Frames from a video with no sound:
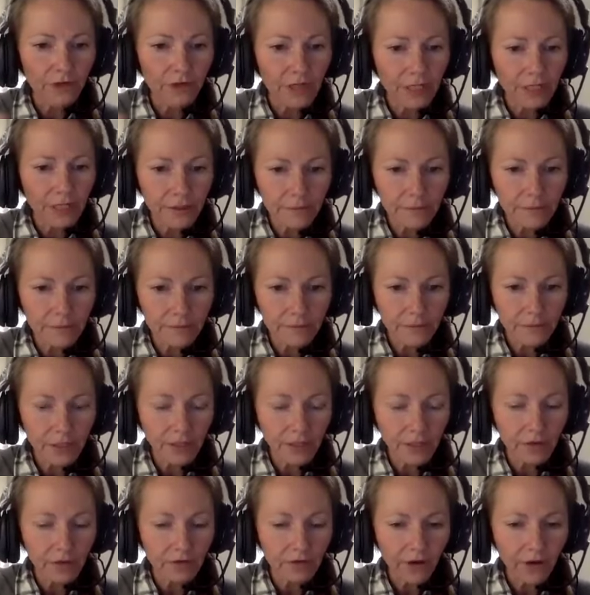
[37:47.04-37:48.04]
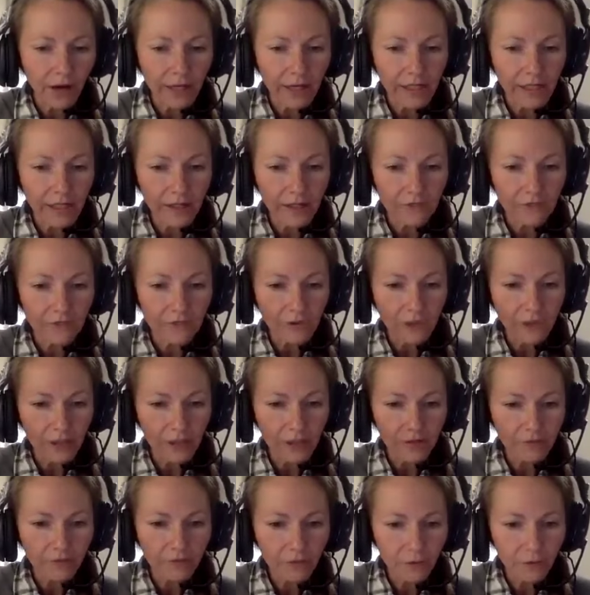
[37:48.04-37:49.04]
freedom, finding freedom
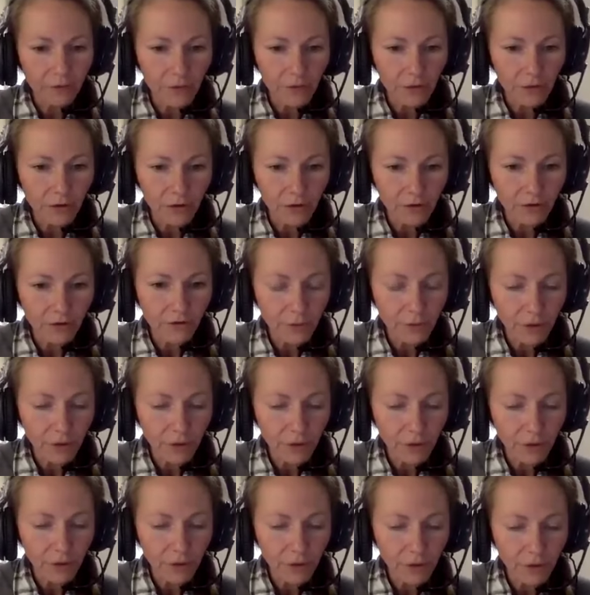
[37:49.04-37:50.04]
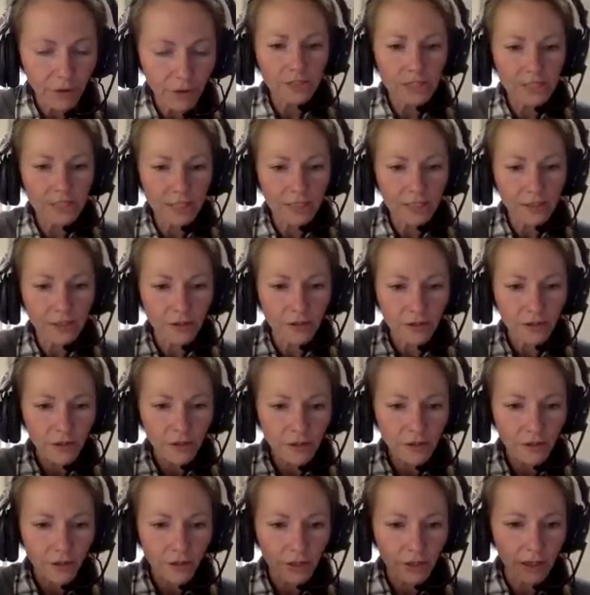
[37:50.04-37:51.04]
from your thoughts and
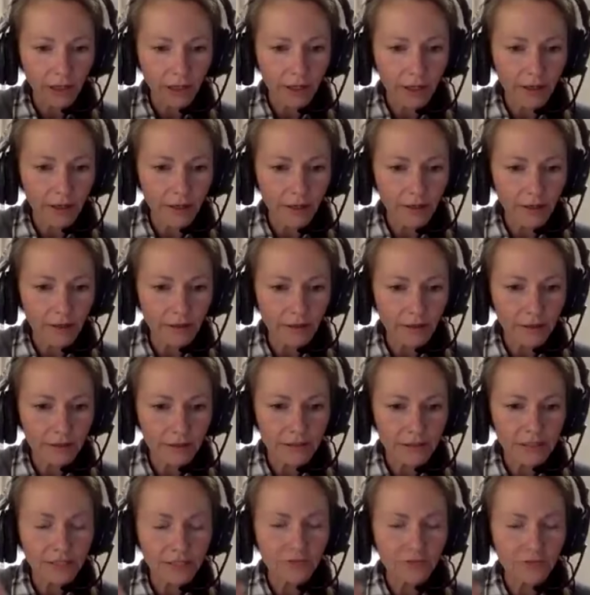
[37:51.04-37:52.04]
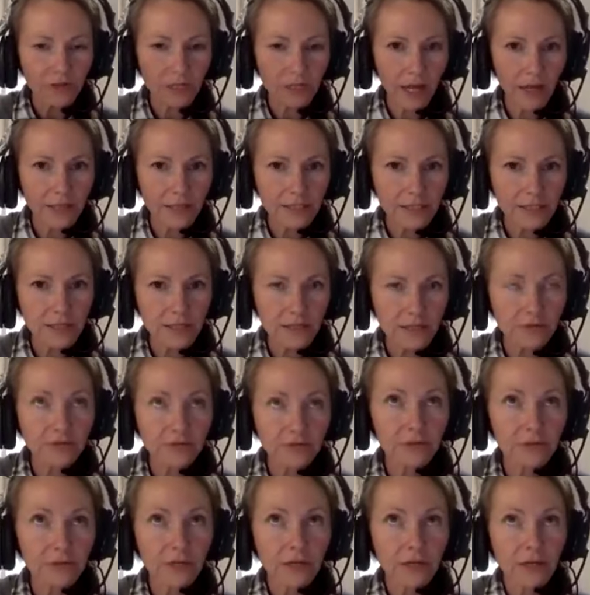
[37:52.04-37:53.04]
your different kinds
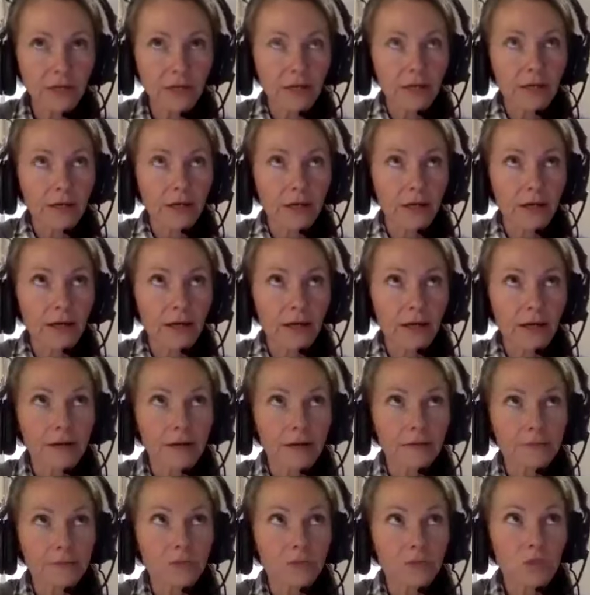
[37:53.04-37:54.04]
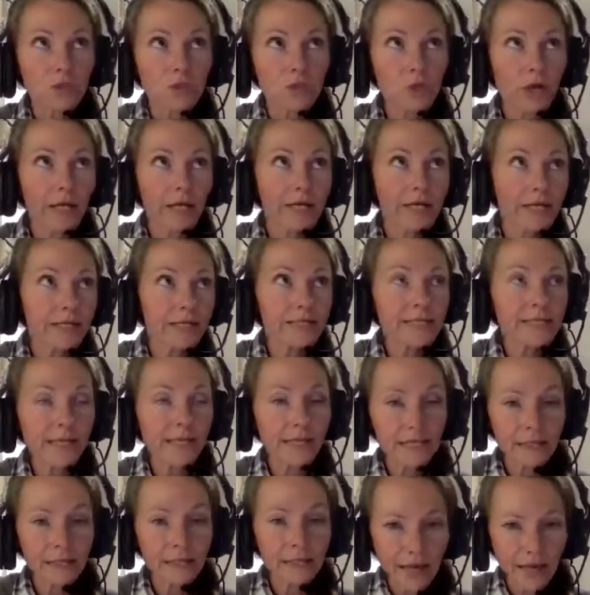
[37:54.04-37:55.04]
of trainings
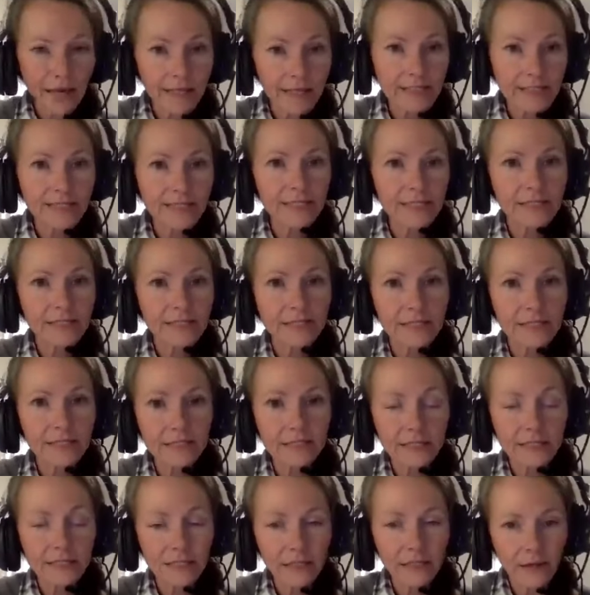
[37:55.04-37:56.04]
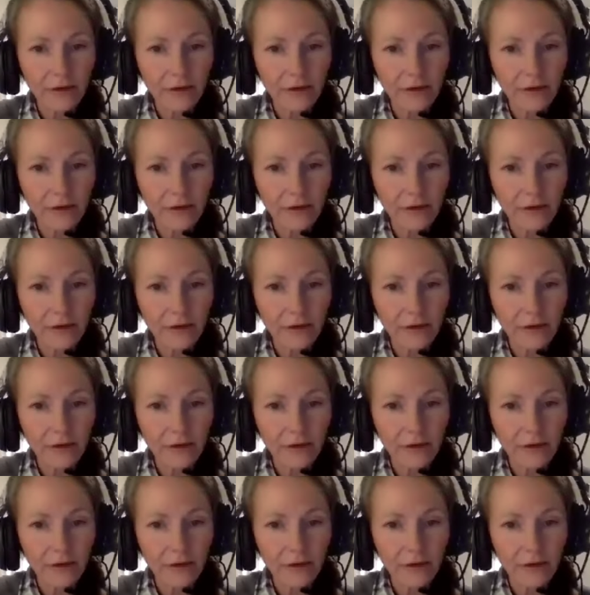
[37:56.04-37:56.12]
and classes. I'm